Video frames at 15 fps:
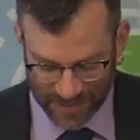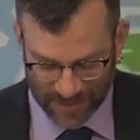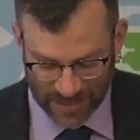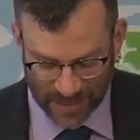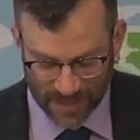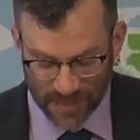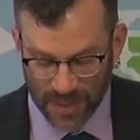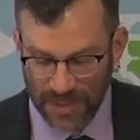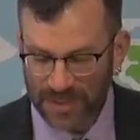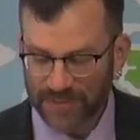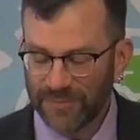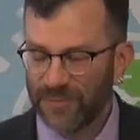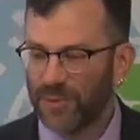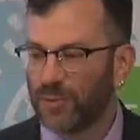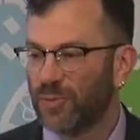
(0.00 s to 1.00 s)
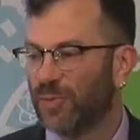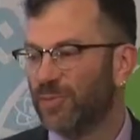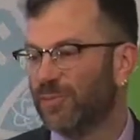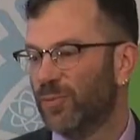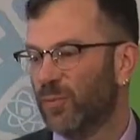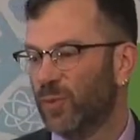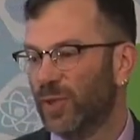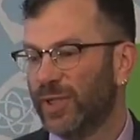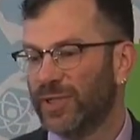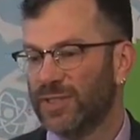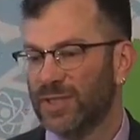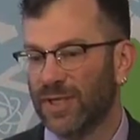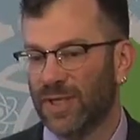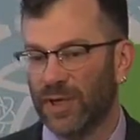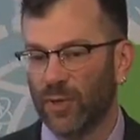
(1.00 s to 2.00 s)
they met a few weeks
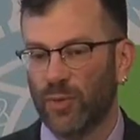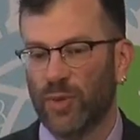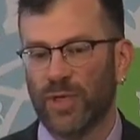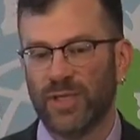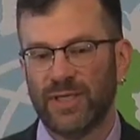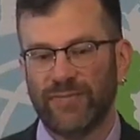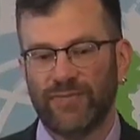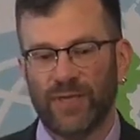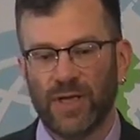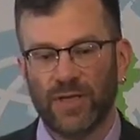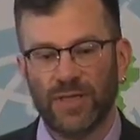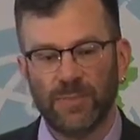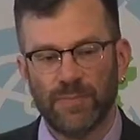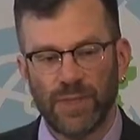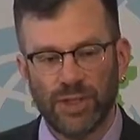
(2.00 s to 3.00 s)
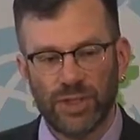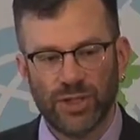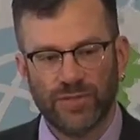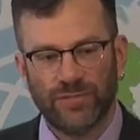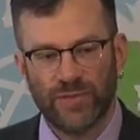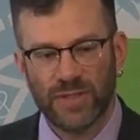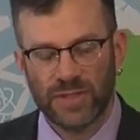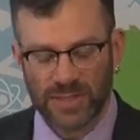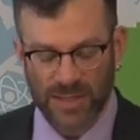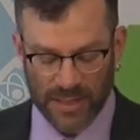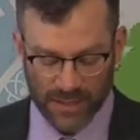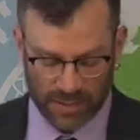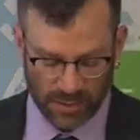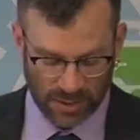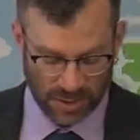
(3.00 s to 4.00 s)
ago and defined a mission for the
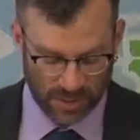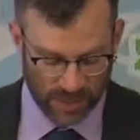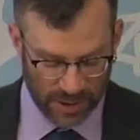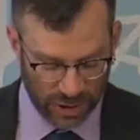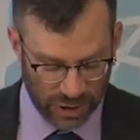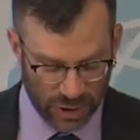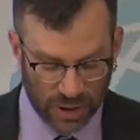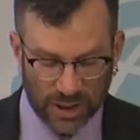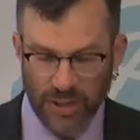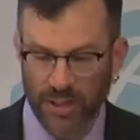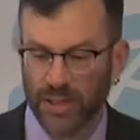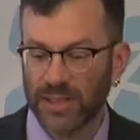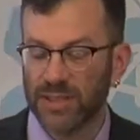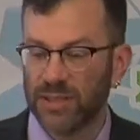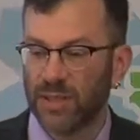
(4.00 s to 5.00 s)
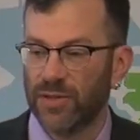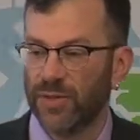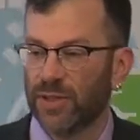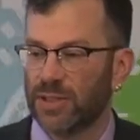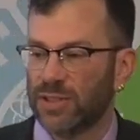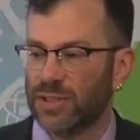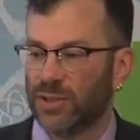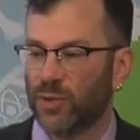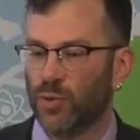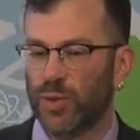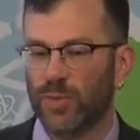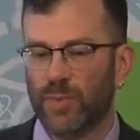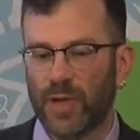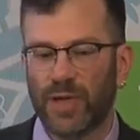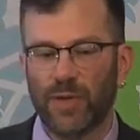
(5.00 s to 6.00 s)
centre. And the mission has nothing to do
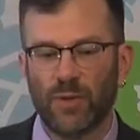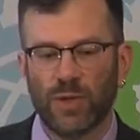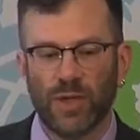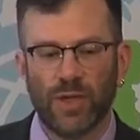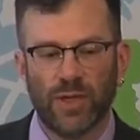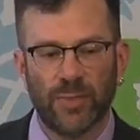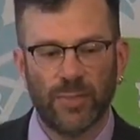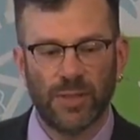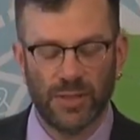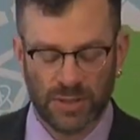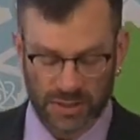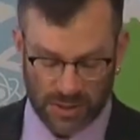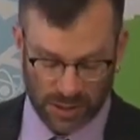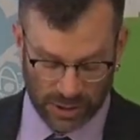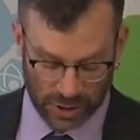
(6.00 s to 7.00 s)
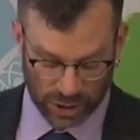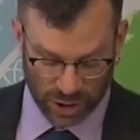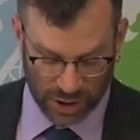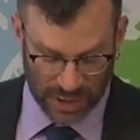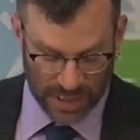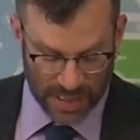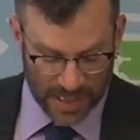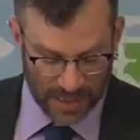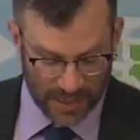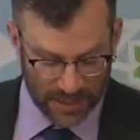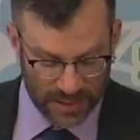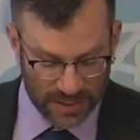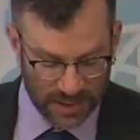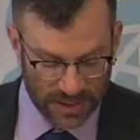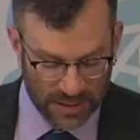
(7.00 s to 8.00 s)
with bioeconomy as such.
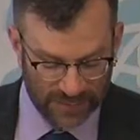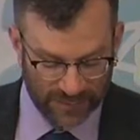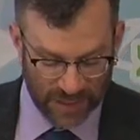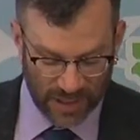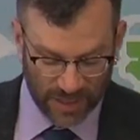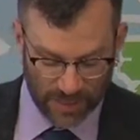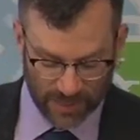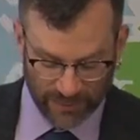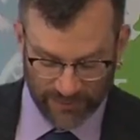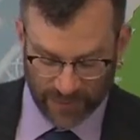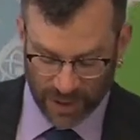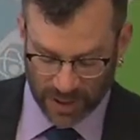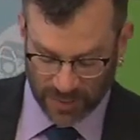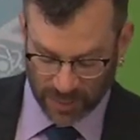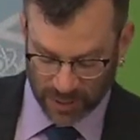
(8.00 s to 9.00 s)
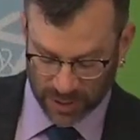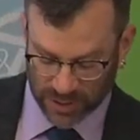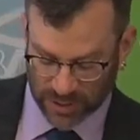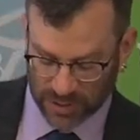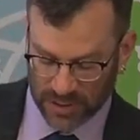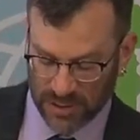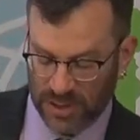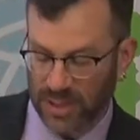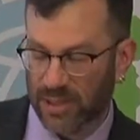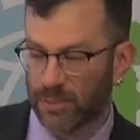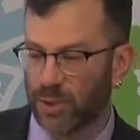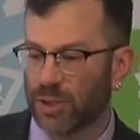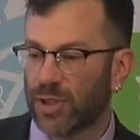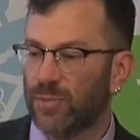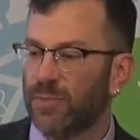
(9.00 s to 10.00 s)
It's to develop a vibrant,
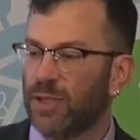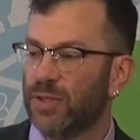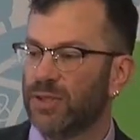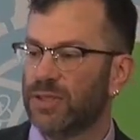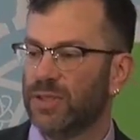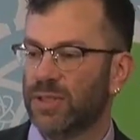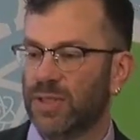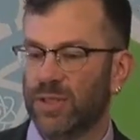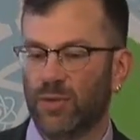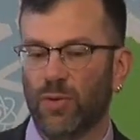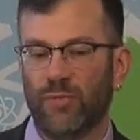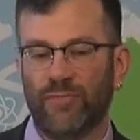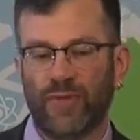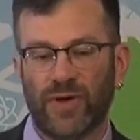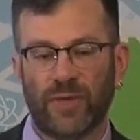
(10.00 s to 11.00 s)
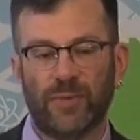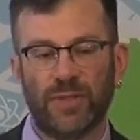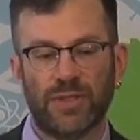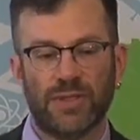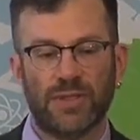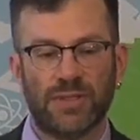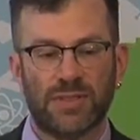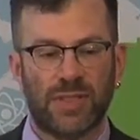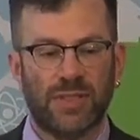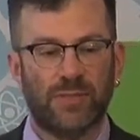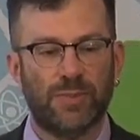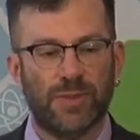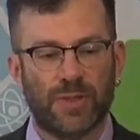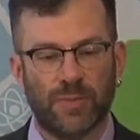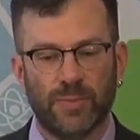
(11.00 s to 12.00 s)
sustainable community, or vibrant,
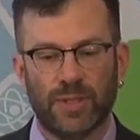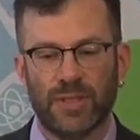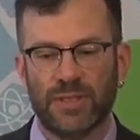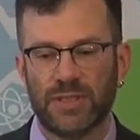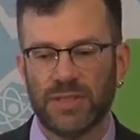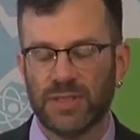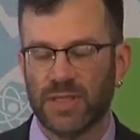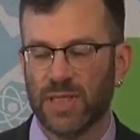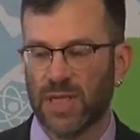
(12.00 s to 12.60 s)
sustainable communities.